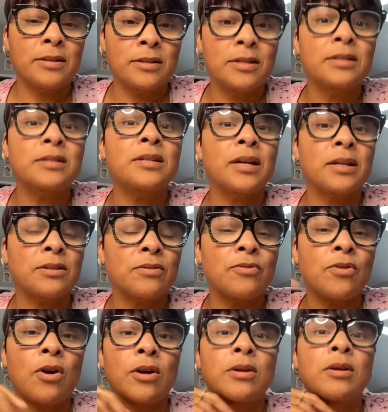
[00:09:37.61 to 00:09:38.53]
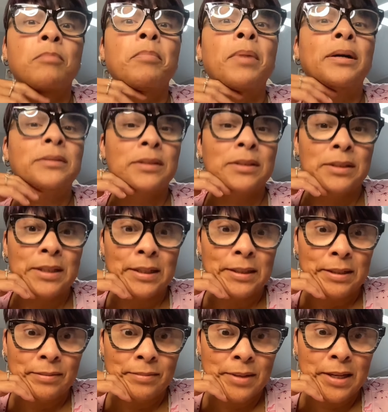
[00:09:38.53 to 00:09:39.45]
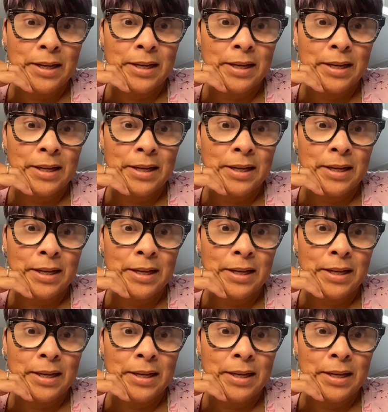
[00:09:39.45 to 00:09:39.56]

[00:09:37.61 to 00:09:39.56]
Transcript: Detective Carter about Detective